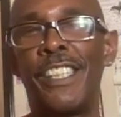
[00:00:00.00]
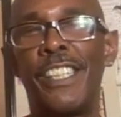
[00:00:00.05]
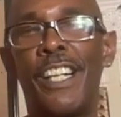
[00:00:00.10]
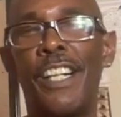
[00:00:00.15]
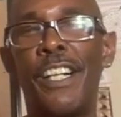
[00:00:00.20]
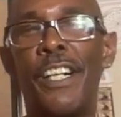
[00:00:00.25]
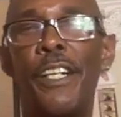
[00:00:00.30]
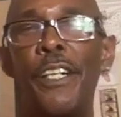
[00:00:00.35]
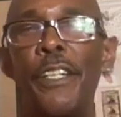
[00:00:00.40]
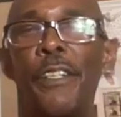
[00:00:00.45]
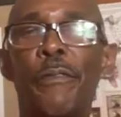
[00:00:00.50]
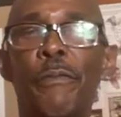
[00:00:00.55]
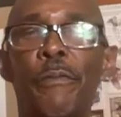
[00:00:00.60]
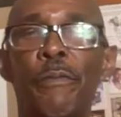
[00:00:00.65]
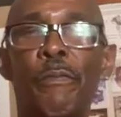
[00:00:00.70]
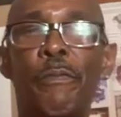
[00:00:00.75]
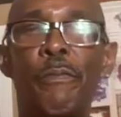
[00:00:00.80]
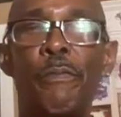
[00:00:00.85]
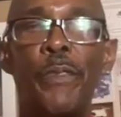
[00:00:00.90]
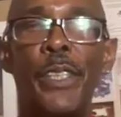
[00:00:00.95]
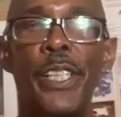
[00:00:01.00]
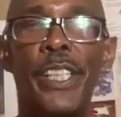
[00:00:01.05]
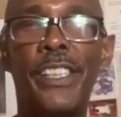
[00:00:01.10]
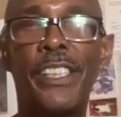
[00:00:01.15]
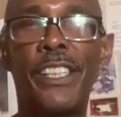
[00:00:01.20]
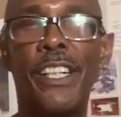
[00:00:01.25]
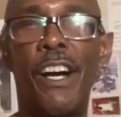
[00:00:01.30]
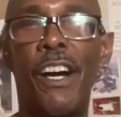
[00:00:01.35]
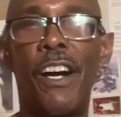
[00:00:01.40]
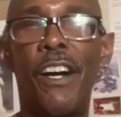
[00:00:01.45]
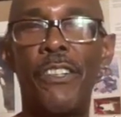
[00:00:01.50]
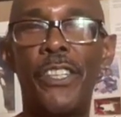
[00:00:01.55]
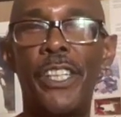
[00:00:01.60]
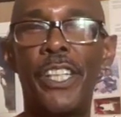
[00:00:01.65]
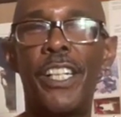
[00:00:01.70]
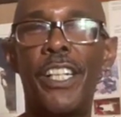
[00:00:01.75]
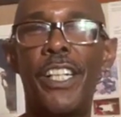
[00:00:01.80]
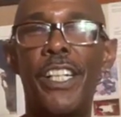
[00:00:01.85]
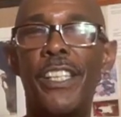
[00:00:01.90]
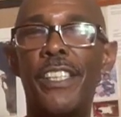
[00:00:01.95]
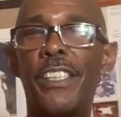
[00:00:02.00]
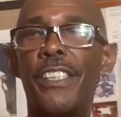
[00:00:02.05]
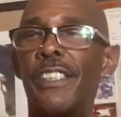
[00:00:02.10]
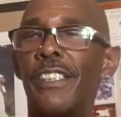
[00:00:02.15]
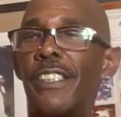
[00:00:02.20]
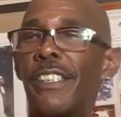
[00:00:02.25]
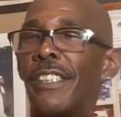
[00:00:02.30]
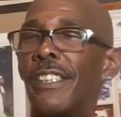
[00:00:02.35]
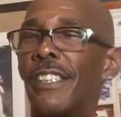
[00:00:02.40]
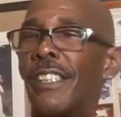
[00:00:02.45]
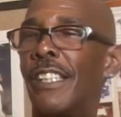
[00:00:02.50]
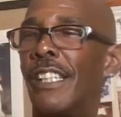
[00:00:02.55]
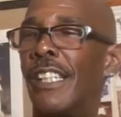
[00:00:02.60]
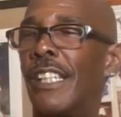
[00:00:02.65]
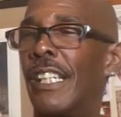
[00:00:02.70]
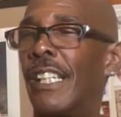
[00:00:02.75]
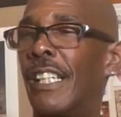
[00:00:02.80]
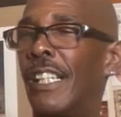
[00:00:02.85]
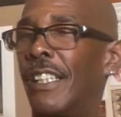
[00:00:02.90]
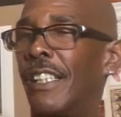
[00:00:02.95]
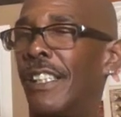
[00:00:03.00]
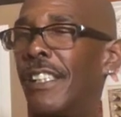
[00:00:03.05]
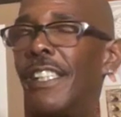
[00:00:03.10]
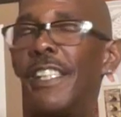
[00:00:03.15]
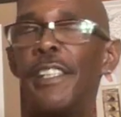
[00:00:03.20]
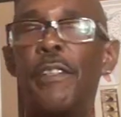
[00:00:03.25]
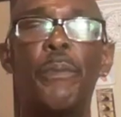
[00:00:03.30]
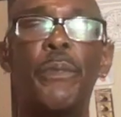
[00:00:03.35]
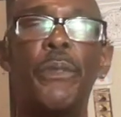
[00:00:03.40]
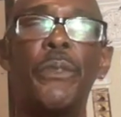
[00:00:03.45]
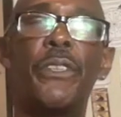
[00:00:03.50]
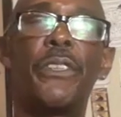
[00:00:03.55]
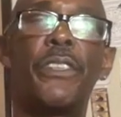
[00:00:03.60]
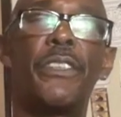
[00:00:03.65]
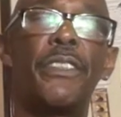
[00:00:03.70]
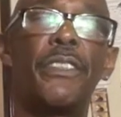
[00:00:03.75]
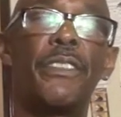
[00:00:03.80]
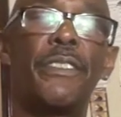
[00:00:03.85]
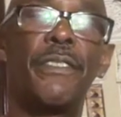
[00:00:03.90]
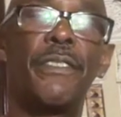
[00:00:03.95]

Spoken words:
Um, it's called The Sibyls,